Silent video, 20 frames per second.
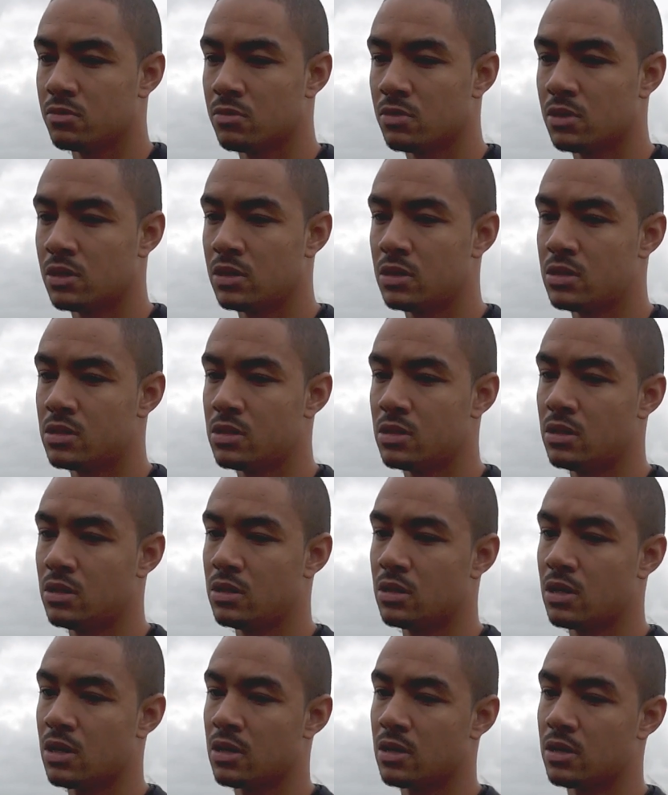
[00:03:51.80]
really
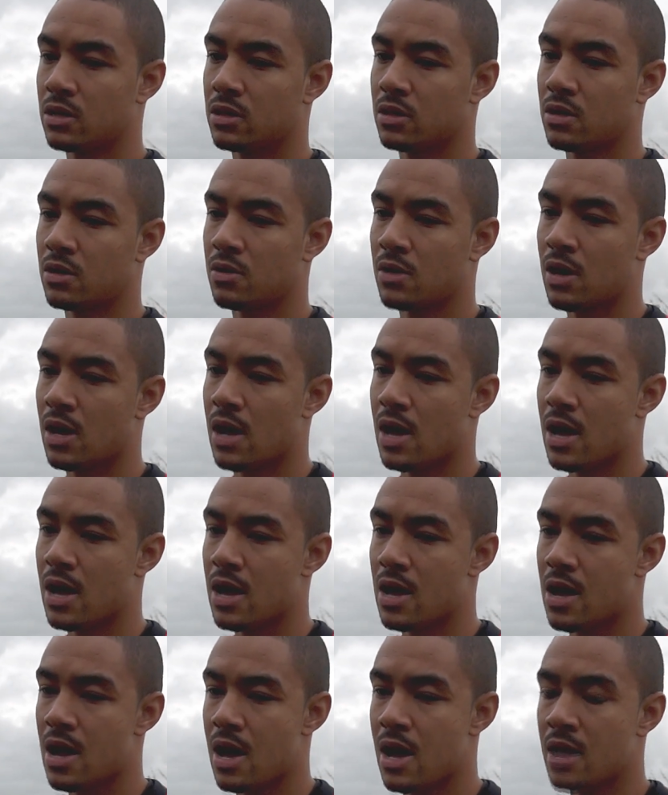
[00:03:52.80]
see that, you know,
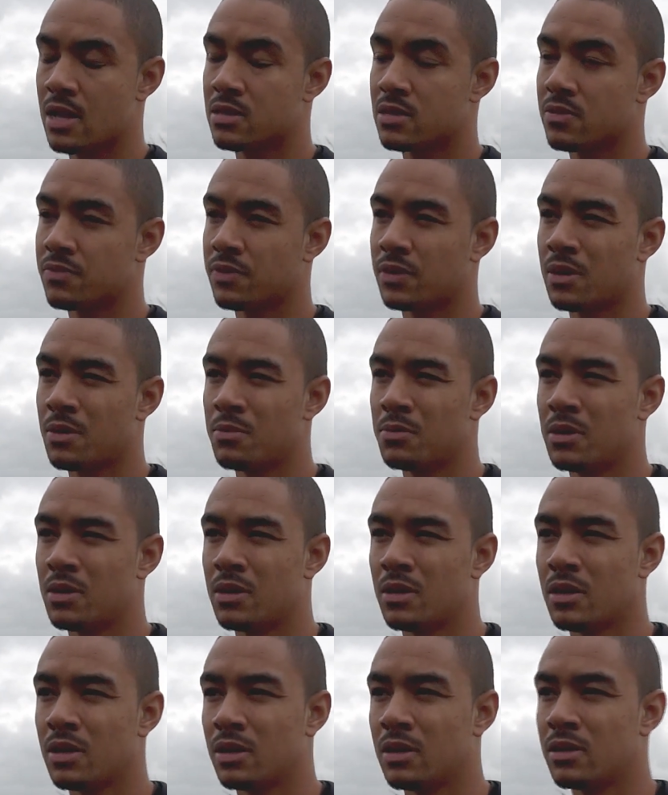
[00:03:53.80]
I had something in
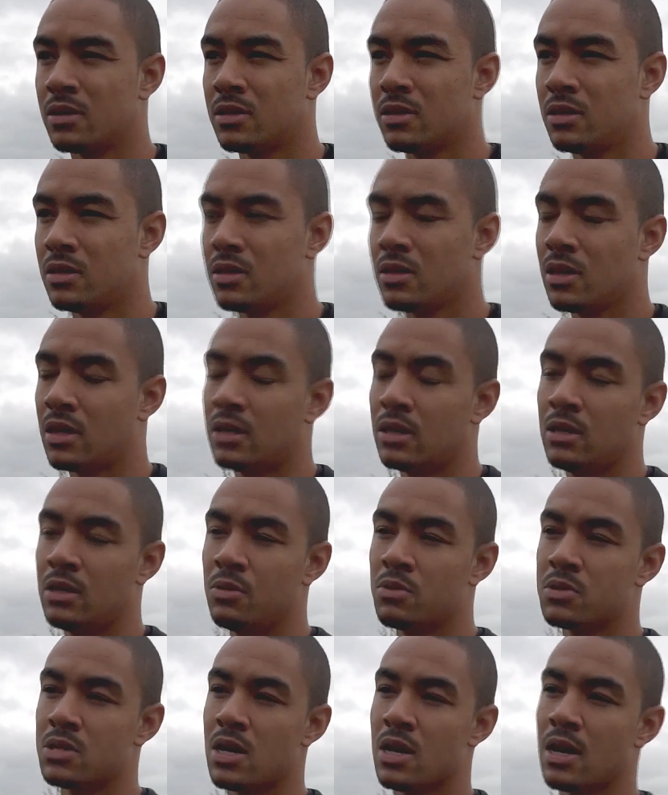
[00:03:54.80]
me, and he
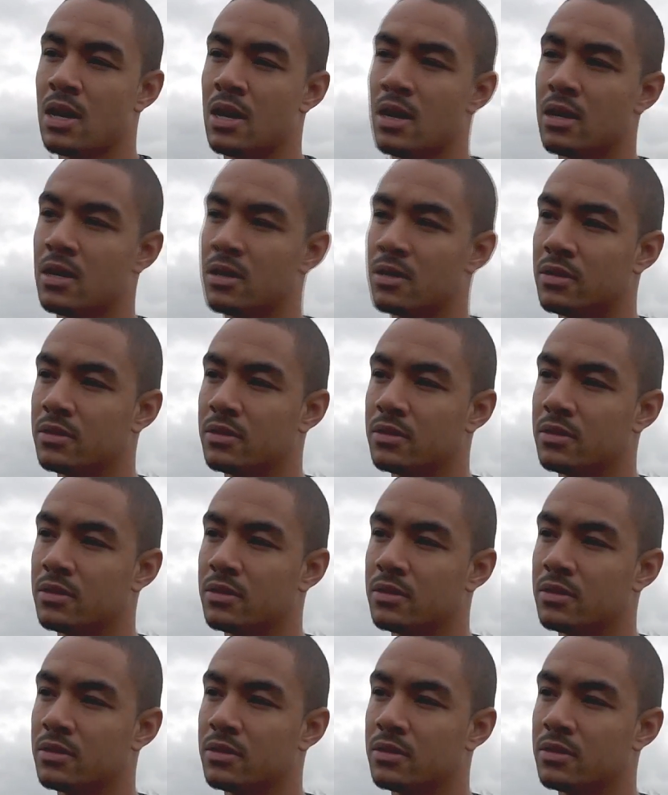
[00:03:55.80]
was that guy.